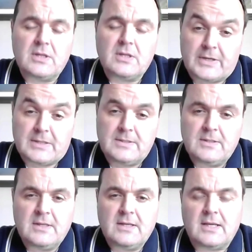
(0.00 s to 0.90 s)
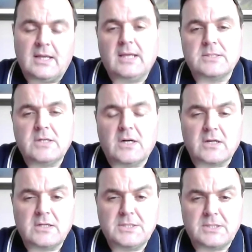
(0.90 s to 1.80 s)
but is
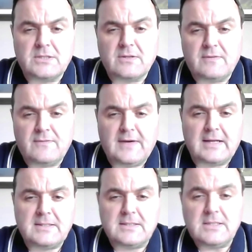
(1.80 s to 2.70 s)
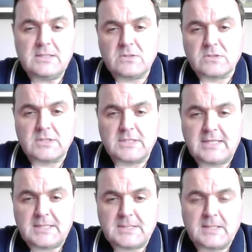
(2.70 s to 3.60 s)
cognizant of the fact that these coastal
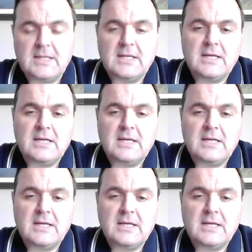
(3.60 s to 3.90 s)
states